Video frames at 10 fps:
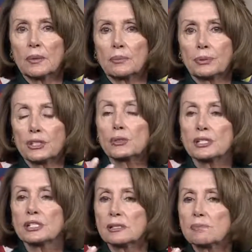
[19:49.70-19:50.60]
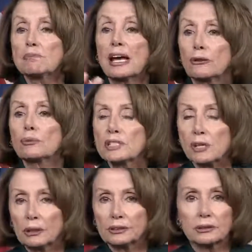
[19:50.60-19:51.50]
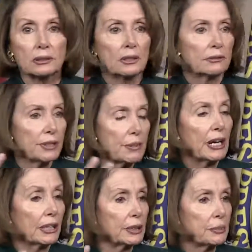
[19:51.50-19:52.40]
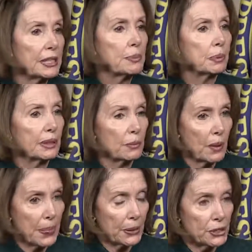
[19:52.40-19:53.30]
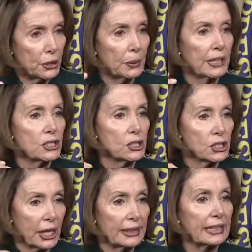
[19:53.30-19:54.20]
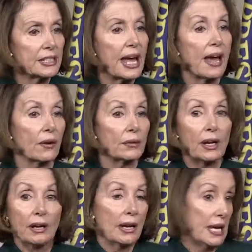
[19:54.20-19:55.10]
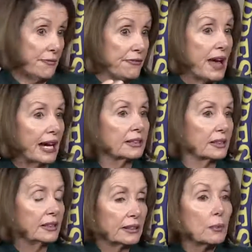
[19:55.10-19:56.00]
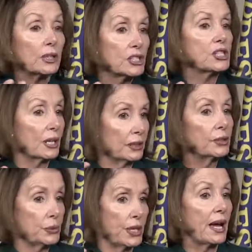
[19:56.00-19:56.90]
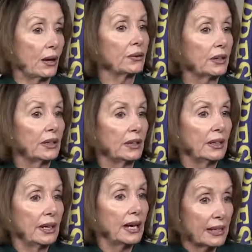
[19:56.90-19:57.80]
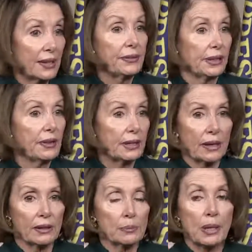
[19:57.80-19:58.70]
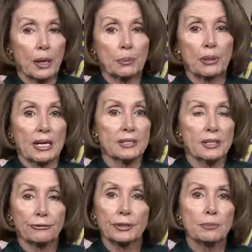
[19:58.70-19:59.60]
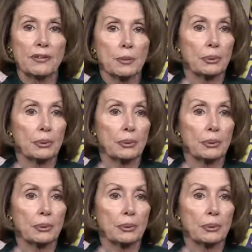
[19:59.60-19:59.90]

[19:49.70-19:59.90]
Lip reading: produces better results for the American people, and what they're doing is shutting down. In fact, they want to shut you down. And I think that our press, that freedom of the